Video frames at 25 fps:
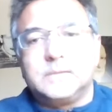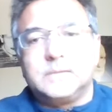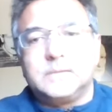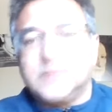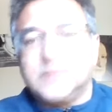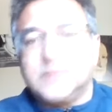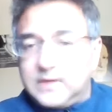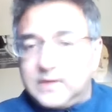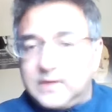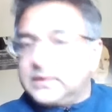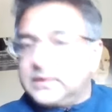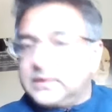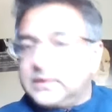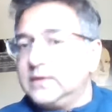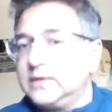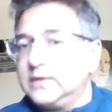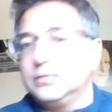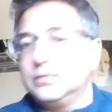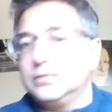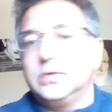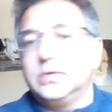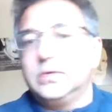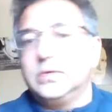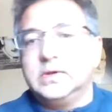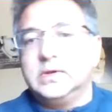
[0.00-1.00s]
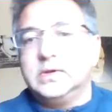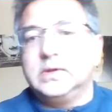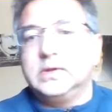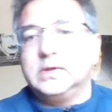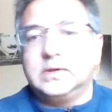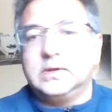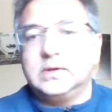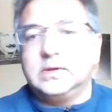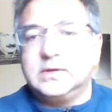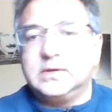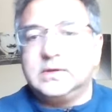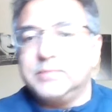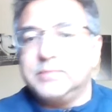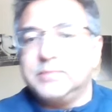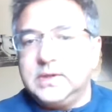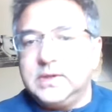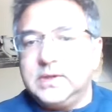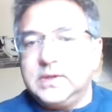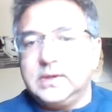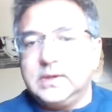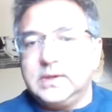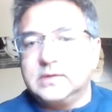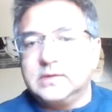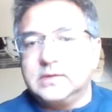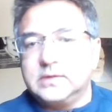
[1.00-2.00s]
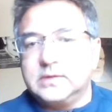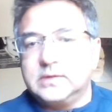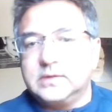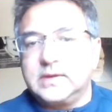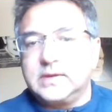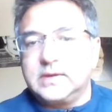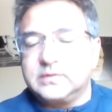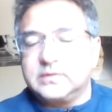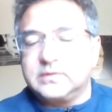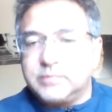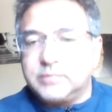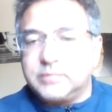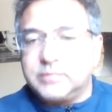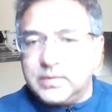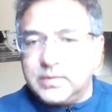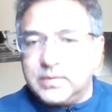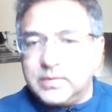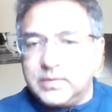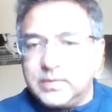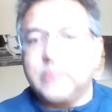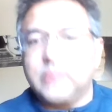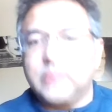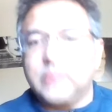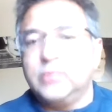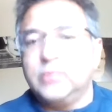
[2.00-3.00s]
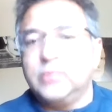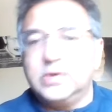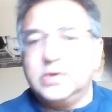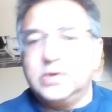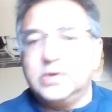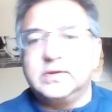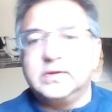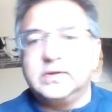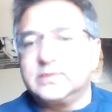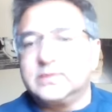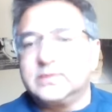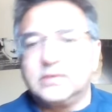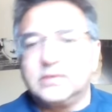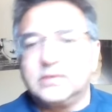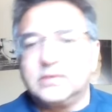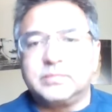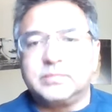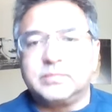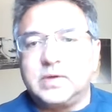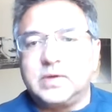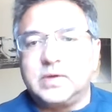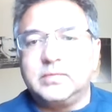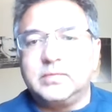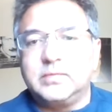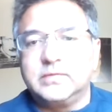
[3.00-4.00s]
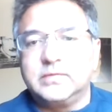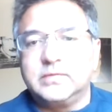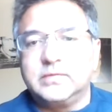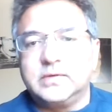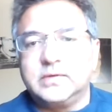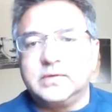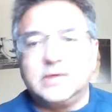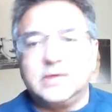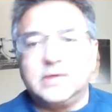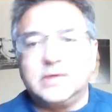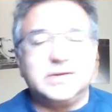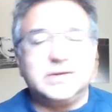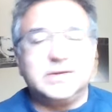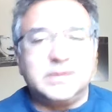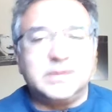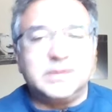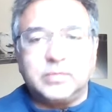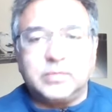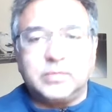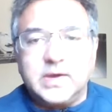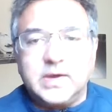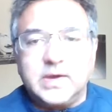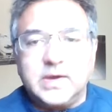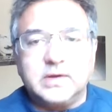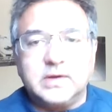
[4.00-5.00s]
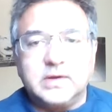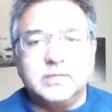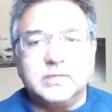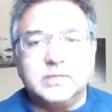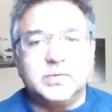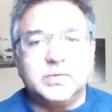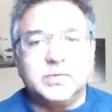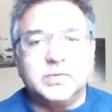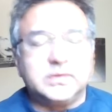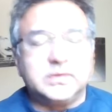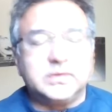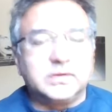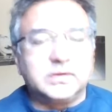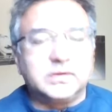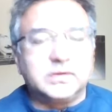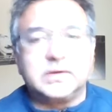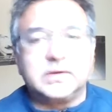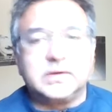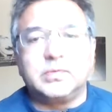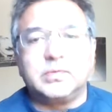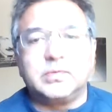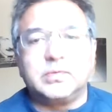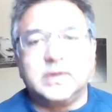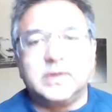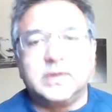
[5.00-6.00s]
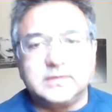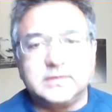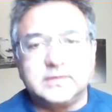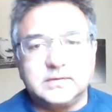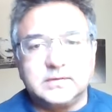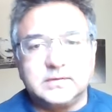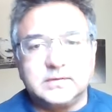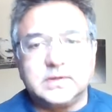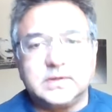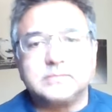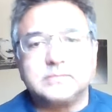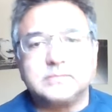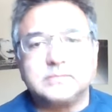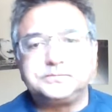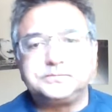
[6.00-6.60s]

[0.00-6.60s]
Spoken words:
But Dasein is rooted in its being. It has this primordial rootedness of this problem of not only temporality, but what's called the temporalizing of time.